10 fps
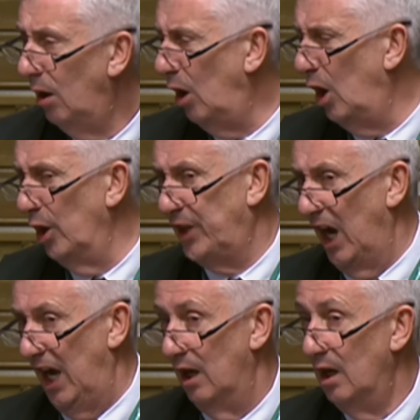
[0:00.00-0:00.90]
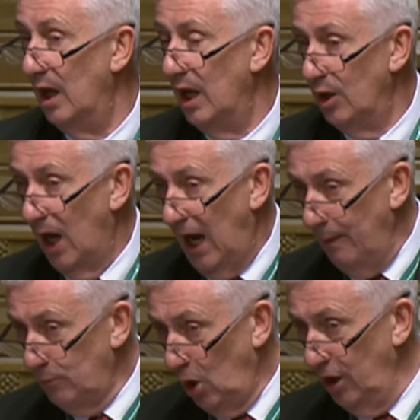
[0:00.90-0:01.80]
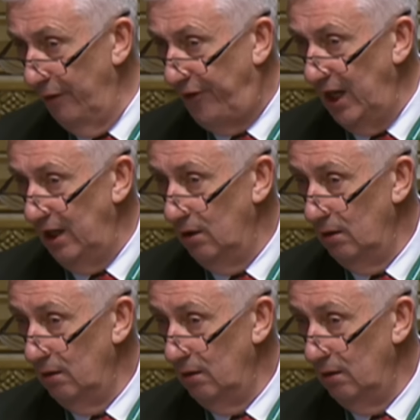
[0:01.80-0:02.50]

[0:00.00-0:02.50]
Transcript: Order! I'm going to finish...